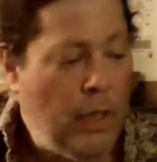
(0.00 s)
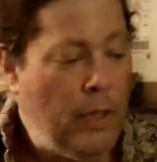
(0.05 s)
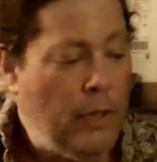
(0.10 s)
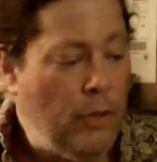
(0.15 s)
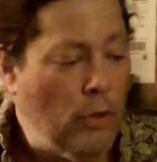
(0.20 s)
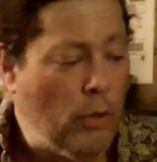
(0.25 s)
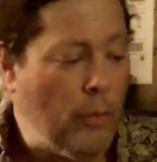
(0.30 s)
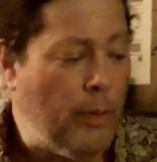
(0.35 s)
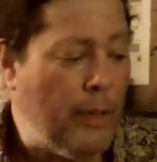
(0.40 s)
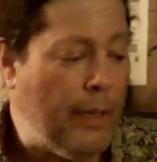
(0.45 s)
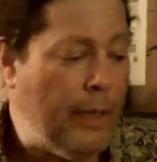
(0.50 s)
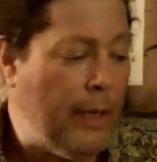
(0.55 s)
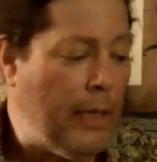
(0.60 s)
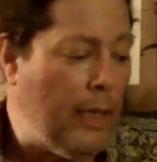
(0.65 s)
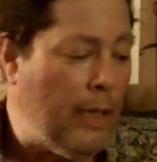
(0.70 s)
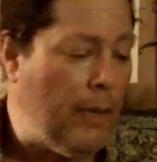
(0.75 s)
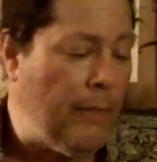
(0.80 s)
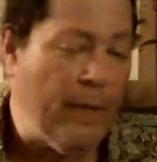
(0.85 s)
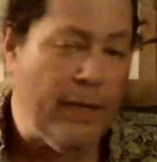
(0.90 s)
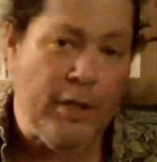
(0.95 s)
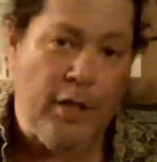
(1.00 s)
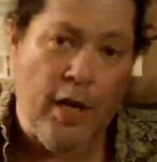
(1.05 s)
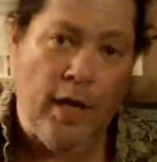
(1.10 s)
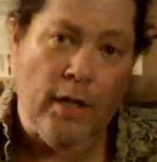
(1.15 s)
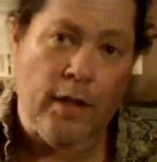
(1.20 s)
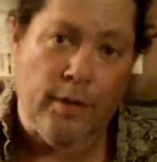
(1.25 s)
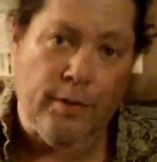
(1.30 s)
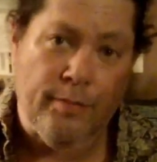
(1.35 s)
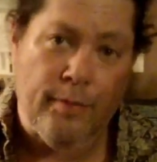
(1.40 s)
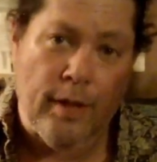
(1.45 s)
Normally my
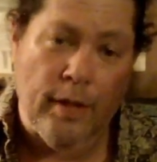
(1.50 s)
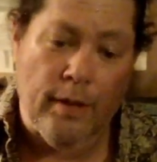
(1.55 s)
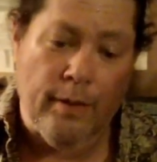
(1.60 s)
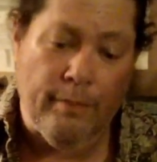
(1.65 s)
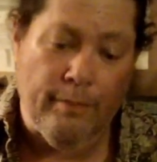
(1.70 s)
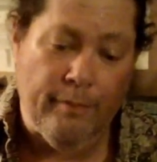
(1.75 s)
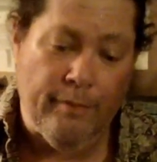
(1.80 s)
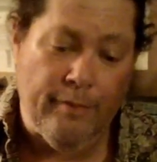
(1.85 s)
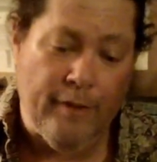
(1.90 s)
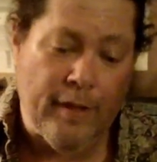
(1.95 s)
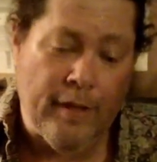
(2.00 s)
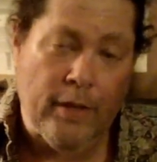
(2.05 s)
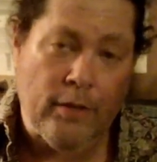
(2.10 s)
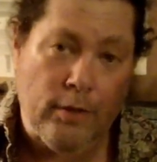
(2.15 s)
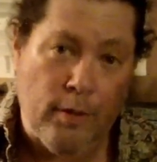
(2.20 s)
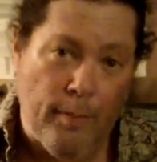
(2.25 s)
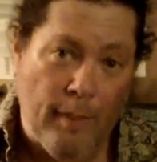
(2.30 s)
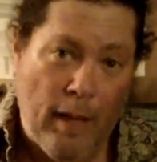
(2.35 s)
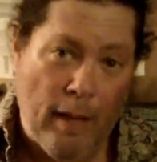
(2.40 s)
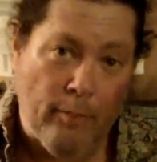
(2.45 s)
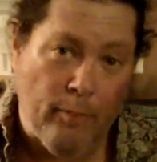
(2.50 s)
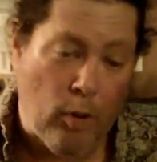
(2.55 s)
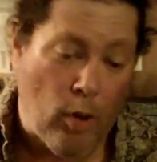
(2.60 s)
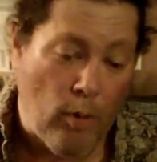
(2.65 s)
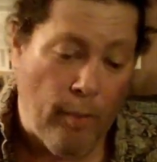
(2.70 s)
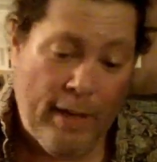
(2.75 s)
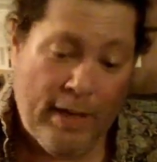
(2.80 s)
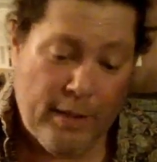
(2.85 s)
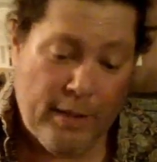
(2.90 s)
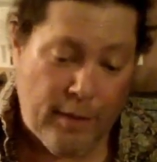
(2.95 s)
channel is videos about
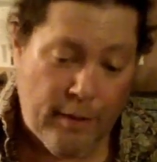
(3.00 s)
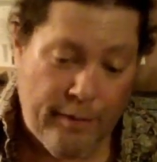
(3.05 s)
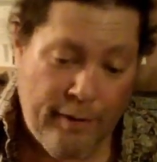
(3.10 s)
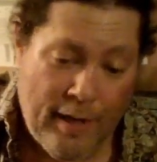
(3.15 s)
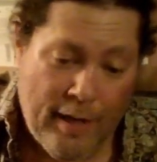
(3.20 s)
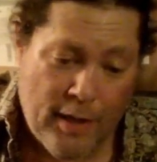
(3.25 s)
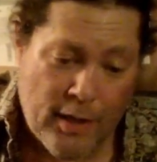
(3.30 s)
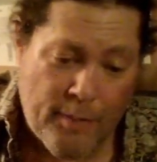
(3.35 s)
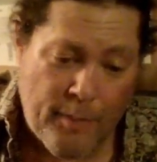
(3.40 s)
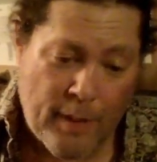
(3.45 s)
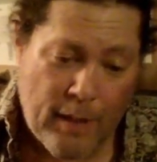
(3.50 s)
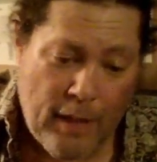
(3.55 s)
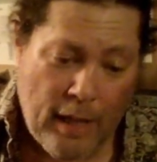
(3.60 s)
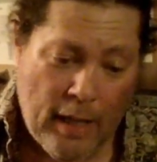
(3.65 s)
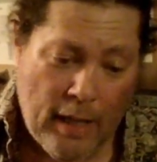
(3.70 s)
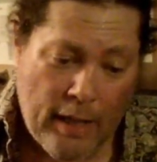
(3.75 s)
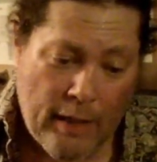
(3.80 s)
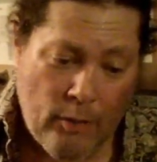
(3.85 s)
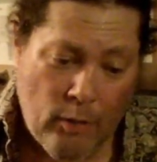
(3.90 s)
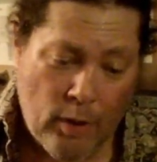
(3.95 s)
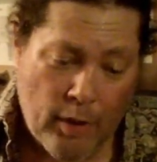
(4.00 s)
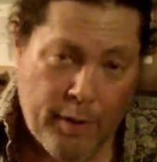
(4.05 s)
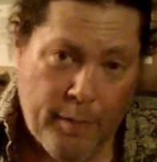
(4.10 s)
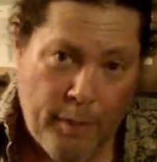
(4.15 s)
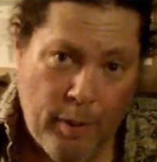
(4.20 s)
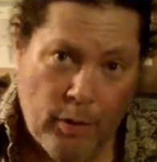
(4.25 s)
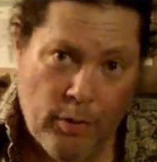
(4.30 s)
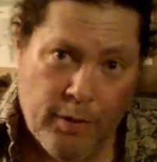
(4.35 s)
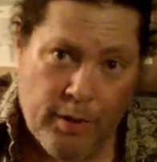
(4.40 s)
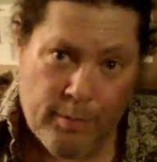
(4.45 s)
ProMaster vans, but I wanted to
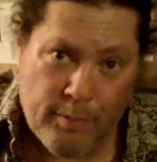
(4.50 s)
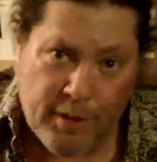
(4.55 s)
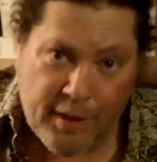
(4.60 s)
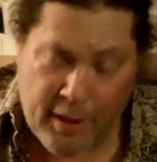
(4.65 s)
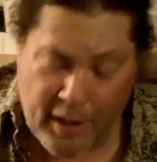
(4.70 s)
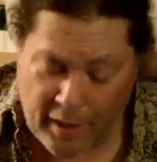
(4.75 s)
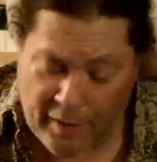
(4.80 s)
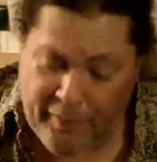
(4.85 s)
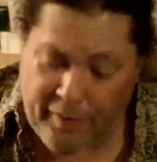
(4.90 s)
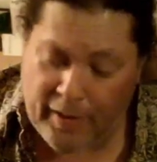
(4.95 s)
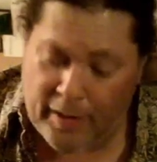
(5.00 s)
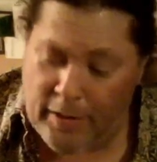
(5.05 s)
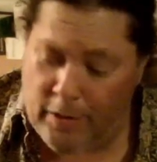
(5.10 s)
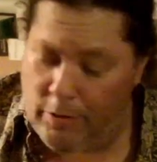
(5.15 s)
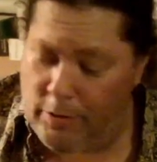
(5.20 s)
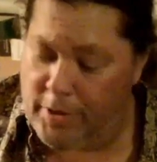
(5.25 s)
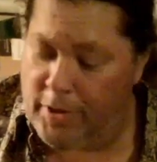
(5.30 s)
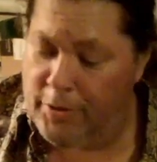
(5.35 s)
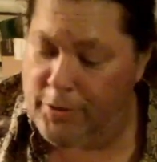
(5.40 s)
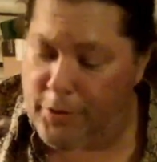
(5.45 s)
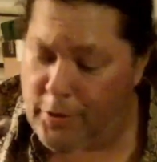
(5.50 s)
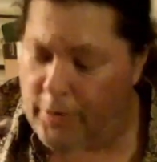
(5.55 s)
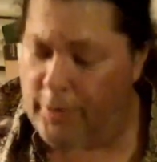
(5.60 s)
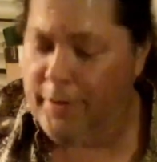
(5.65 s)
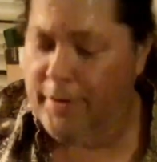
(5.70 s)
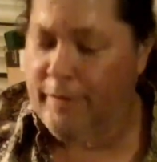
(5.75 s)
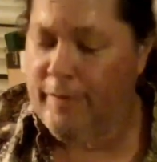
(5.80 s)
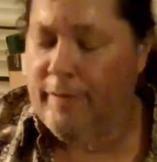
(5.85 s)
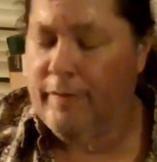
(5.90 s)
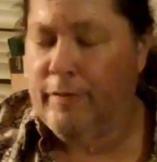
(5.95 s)
post some stuff. I noticed a dearth
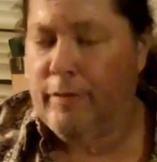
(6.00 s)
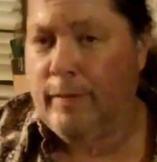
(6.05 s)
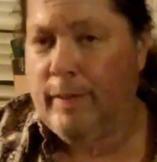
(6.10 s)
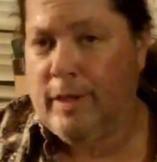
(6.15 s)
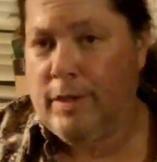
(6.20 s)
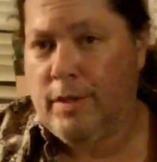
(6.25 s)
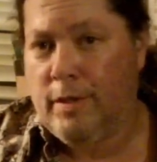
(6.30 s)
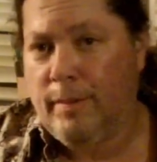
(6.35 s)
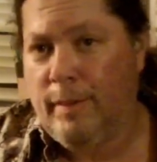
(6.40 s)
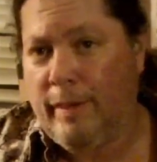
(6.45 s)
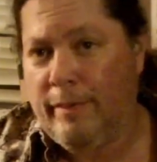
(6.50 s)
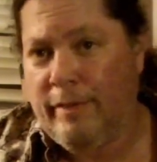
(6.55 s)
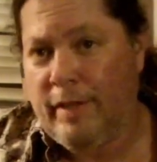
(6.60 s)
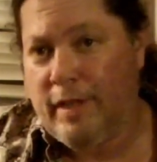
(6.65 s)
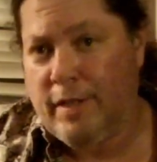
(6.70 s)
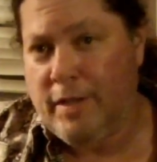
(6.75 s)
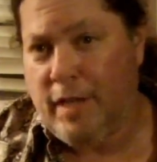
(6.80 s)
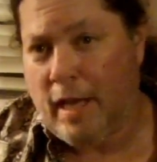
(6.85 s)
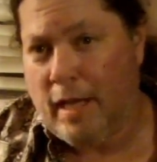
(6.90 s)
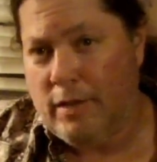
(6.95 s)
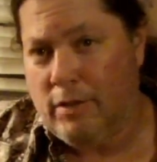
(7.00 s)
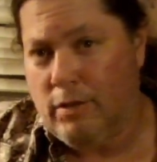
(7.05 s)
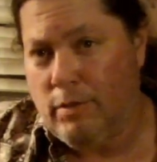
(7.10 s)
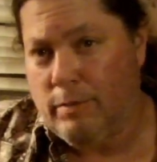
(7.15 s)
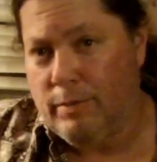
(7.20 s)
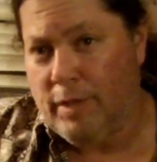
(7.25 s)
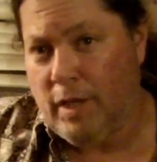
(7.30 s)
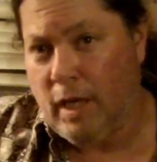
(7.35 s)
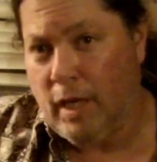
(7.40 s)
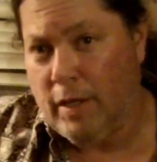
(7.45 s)
of information about vintage
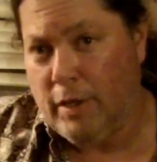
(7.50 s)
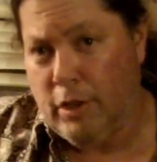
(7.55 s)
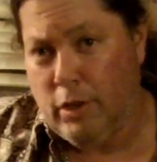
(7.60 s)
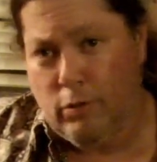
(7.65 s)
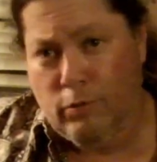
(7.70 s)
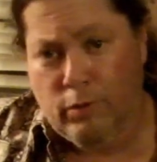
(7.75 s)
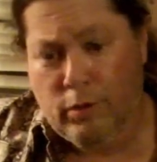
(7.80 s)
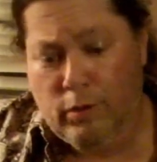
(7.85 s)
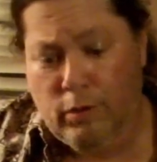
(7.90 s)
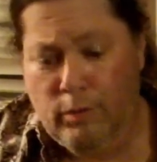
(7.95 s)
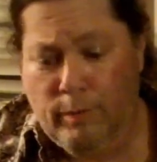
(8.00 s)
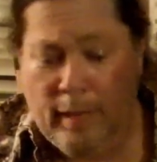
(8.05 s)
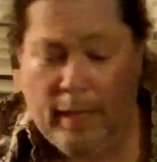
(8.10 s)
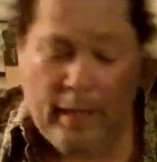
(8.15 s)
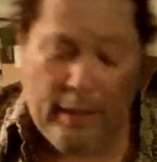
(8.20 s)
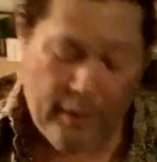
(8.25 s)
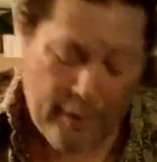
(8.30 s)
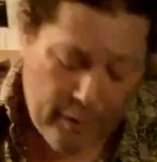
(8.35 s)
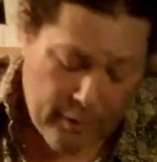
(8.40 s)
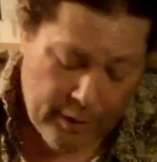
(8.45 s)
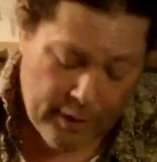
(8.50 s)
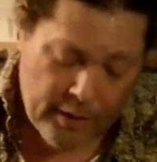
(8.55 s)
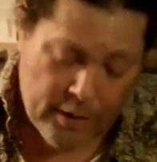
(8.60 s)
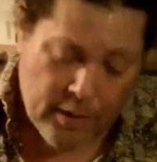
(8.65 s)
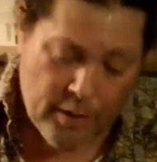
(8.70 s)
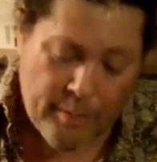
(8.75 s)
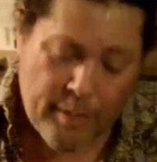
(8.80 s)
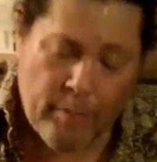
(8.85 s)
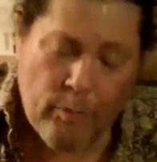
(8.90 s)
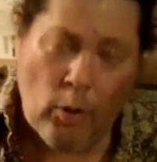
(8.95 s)
Hagstroms on YouTube, and there needs
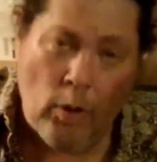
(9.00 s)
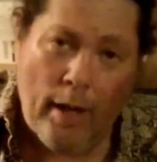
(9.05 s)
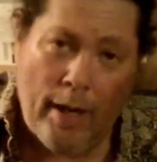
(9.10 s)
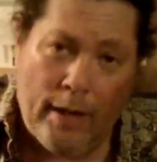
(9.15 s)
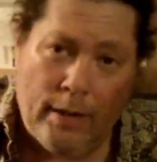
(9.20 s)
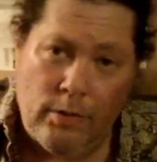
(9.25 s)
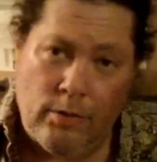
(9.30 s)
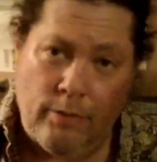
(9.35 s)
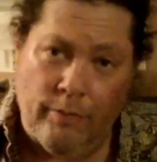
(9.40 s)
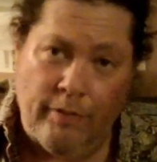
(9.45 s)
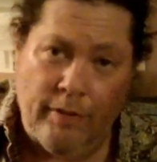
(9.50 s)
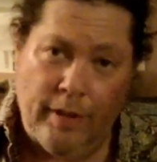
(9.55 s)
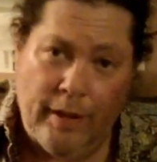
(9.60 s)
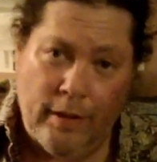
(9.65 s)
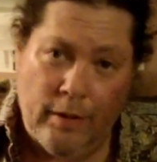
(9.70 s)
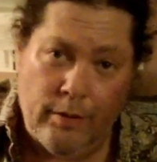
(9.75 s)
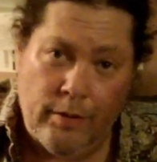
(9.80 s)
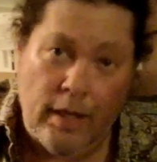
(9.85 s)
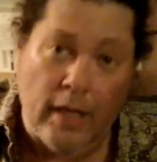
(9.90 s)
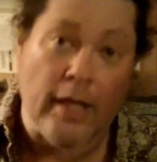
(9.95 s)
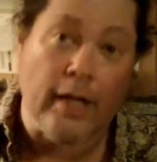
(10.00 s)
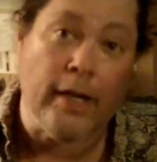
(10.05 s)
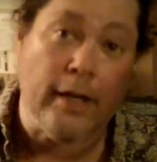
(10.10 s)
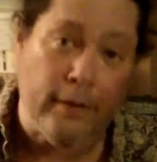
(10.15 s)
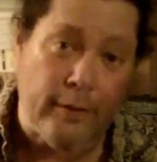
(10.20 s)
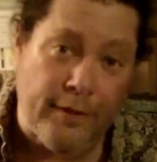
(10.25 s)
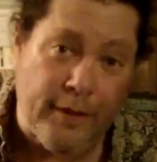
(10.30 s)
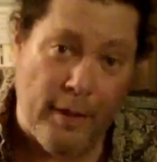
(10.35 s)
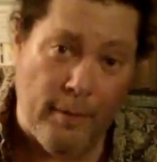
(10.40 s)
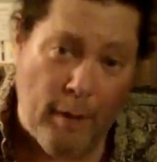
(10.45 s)
to be more Hagstrom videos, and here
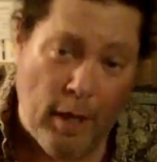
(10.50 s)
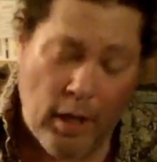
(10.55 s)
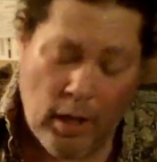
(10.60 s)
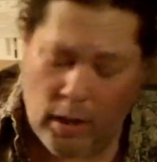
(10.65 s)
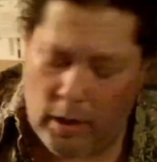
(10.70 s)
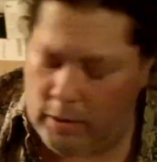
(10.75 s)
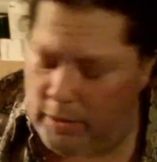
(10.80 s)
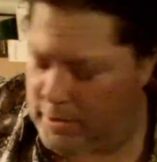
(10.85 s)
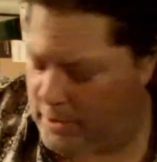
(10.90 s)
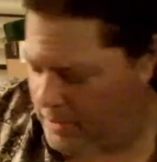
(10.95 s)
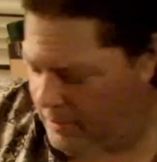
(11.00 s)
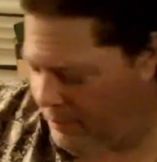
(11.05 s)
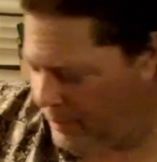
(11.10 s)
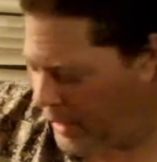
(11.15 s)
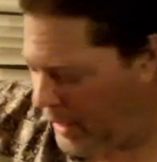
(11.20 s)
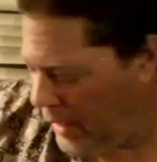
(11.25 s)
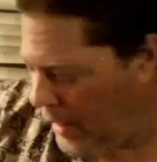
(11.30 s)
some are, at least some